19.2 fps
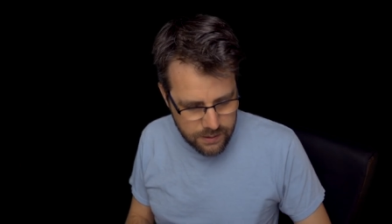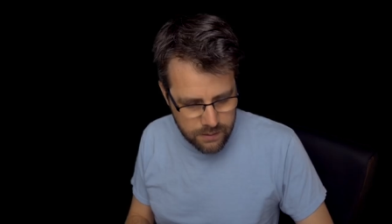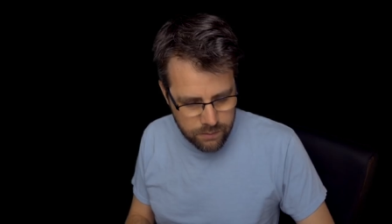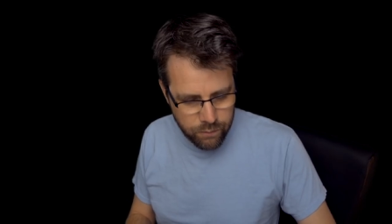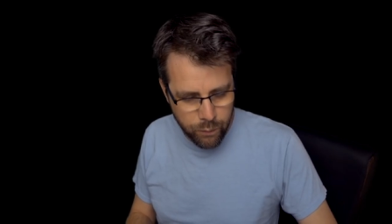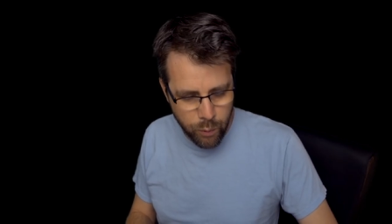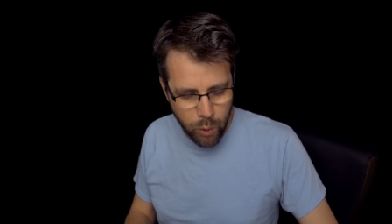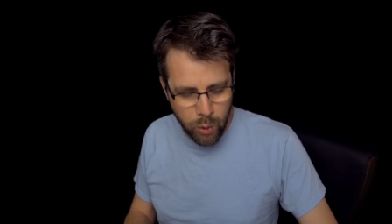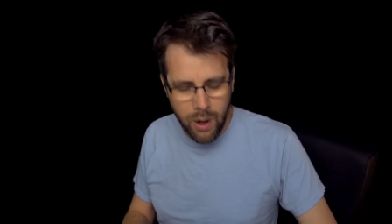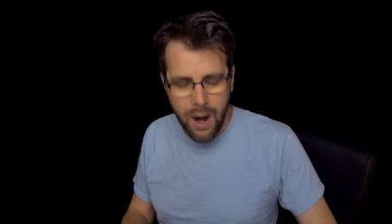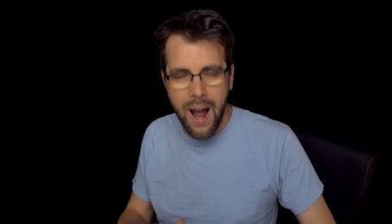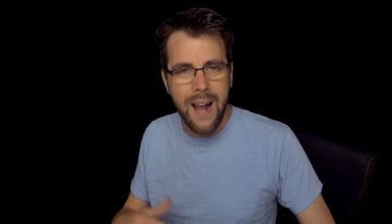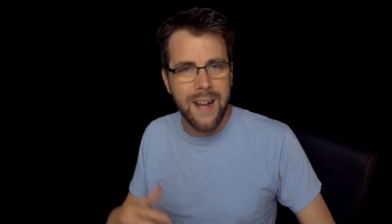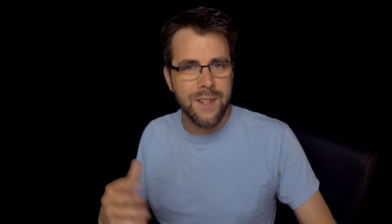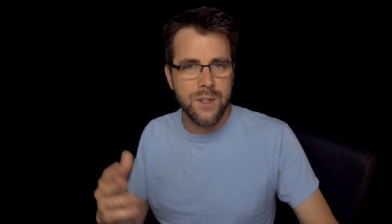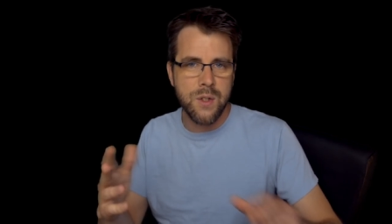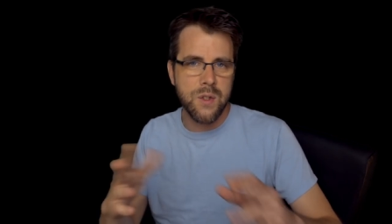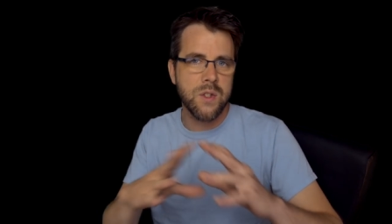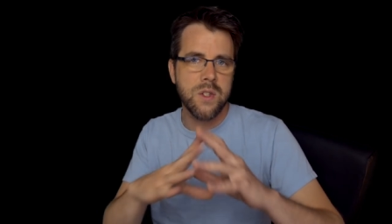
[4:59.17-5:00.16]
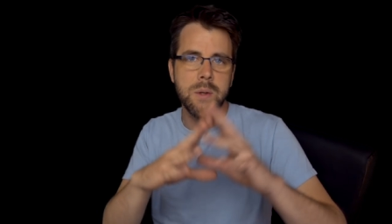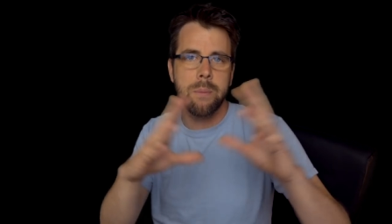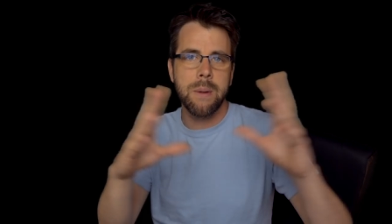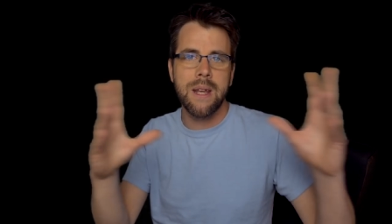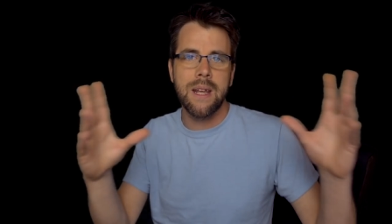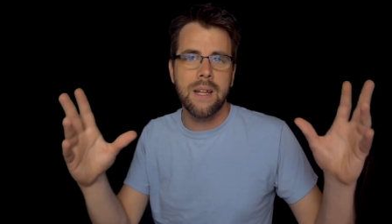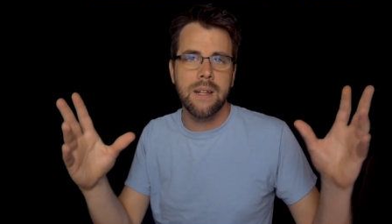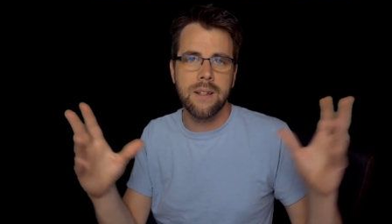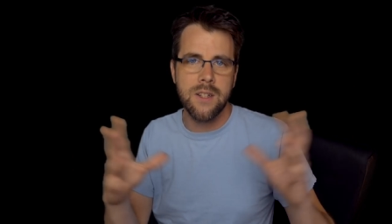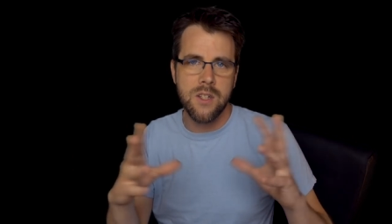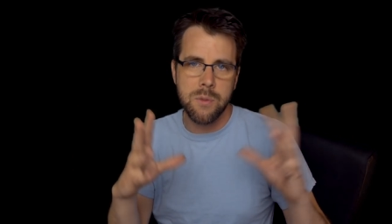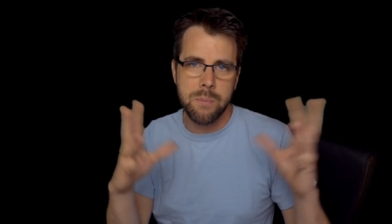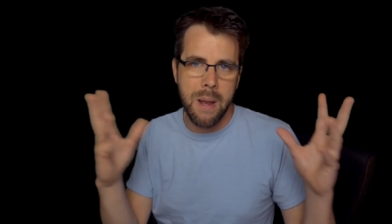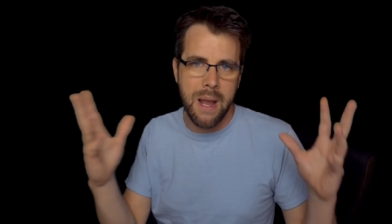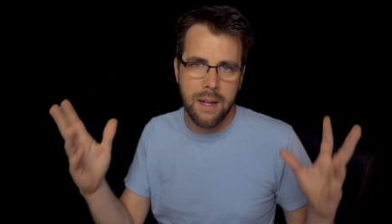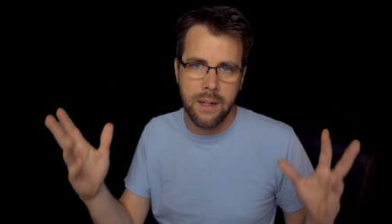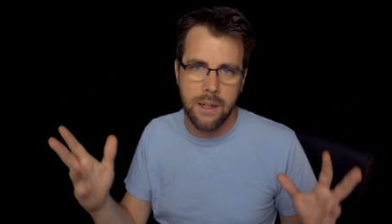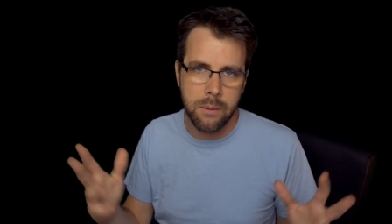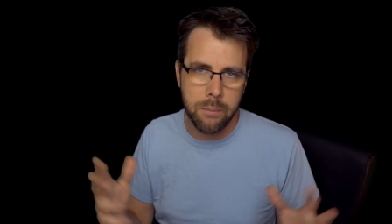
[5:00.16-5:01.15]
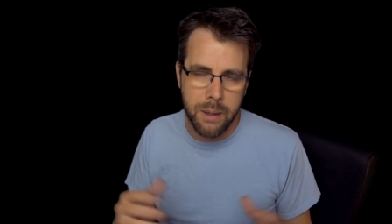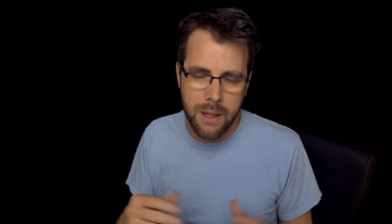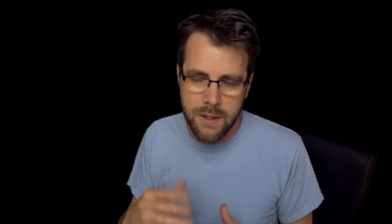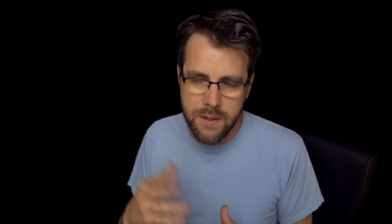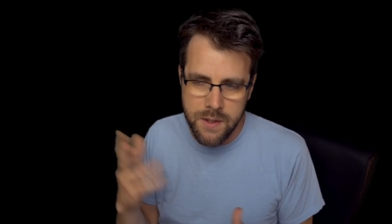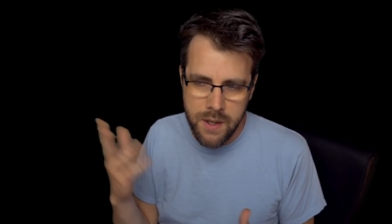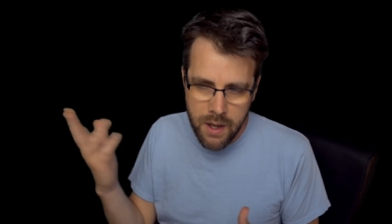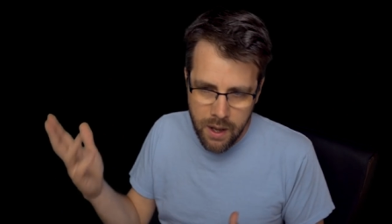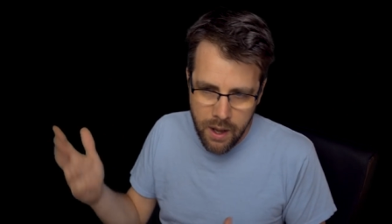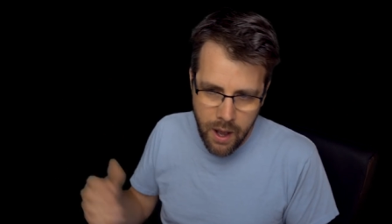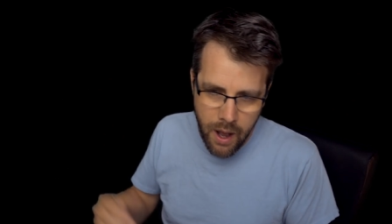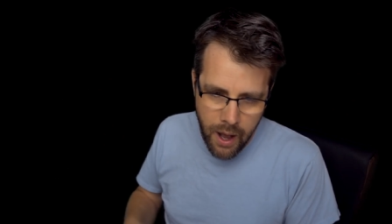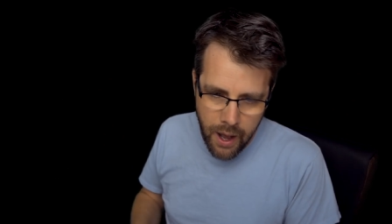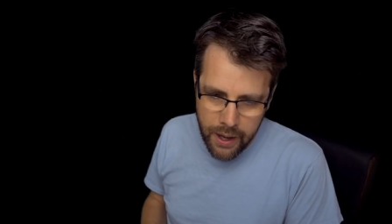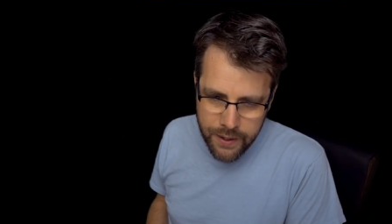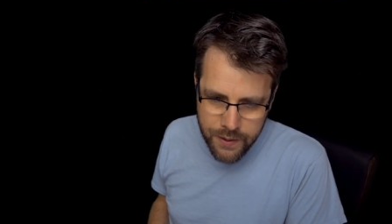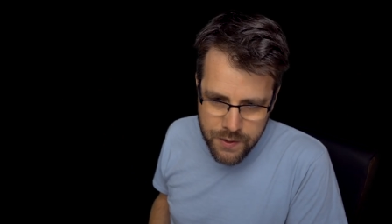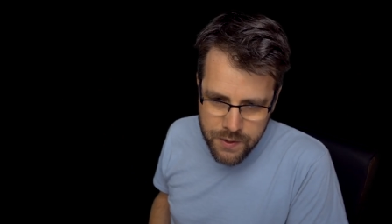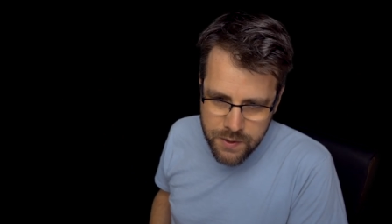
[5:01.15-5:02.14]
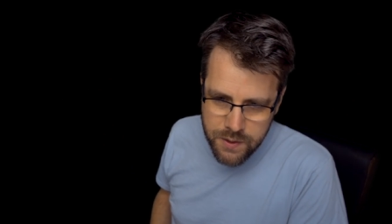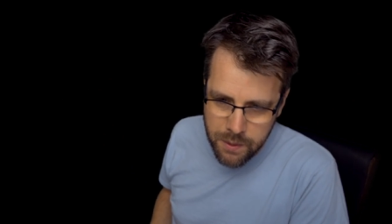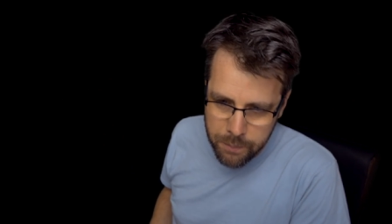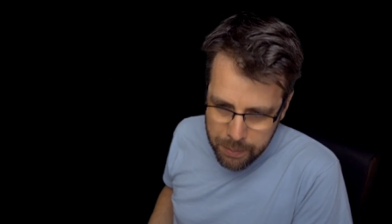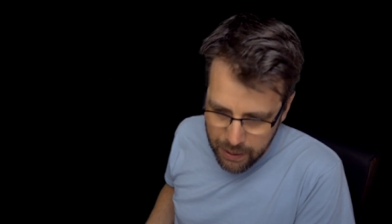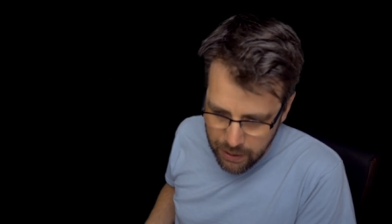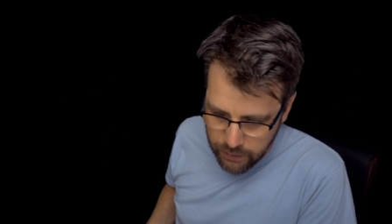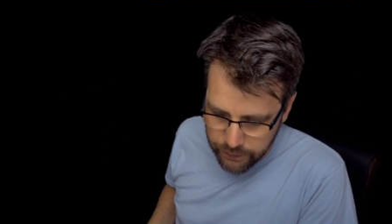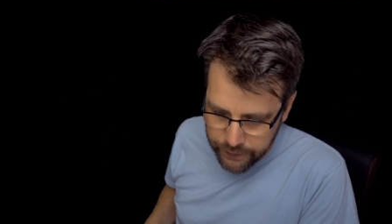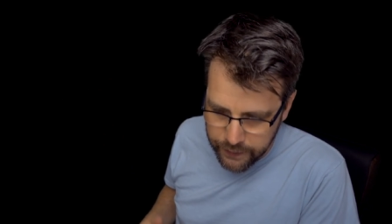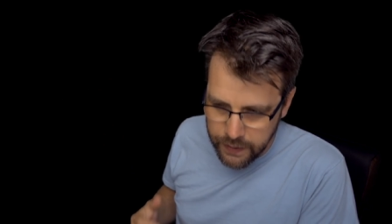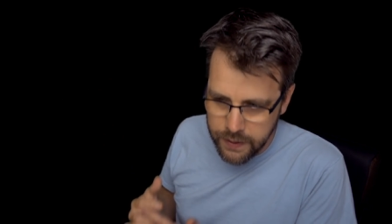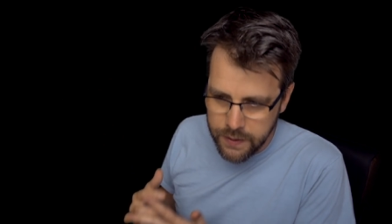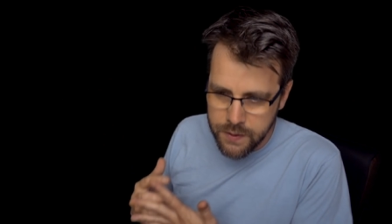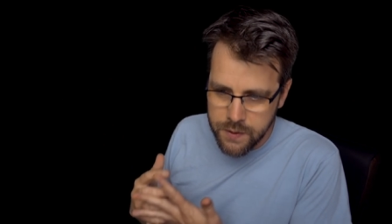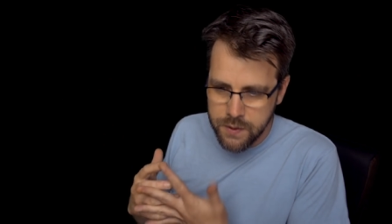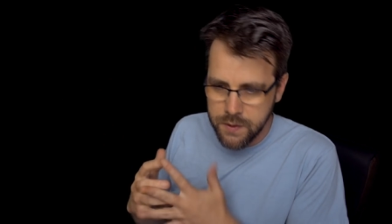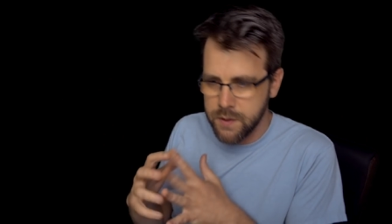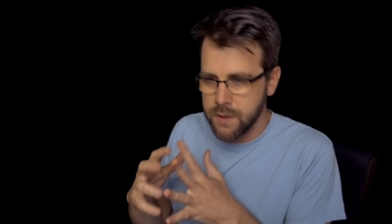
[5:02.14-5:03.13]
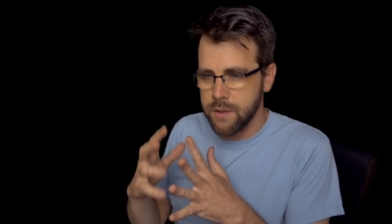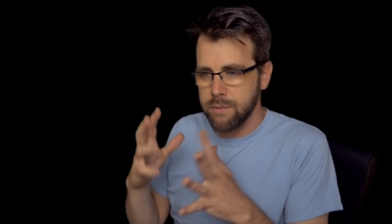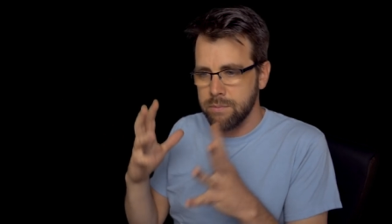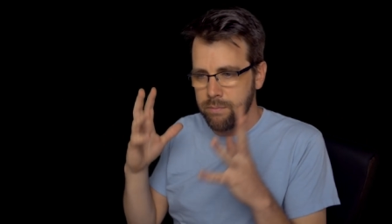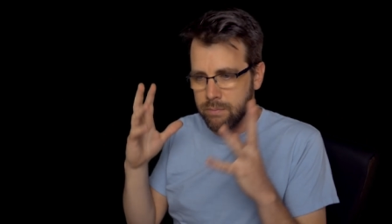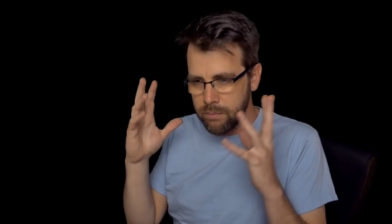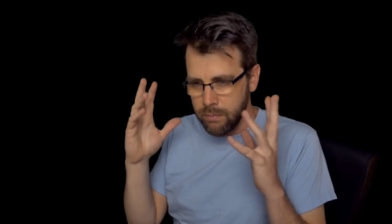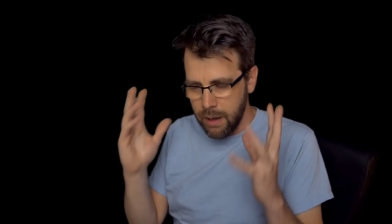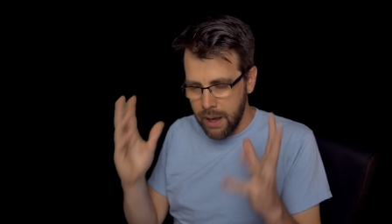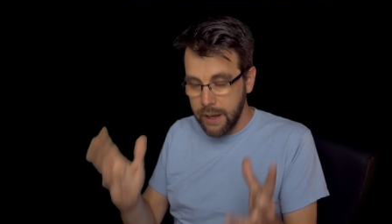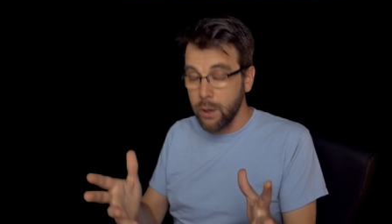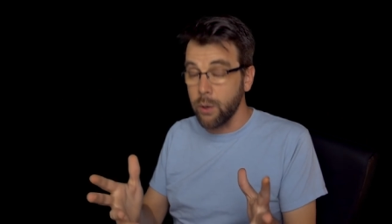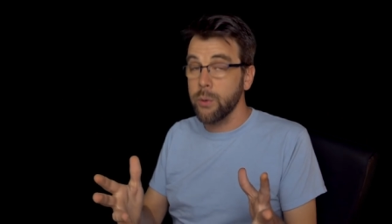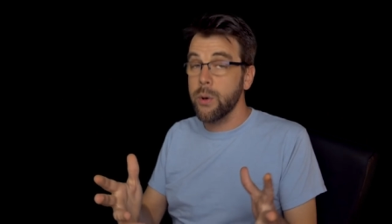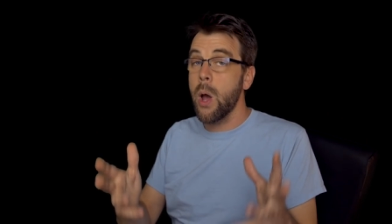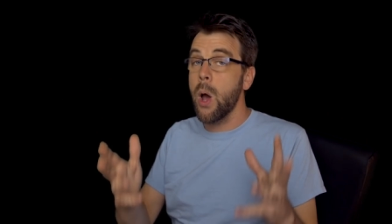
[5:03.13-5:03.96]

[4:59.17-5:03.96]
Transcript: for ice to be disbanded because ice apparently is I don't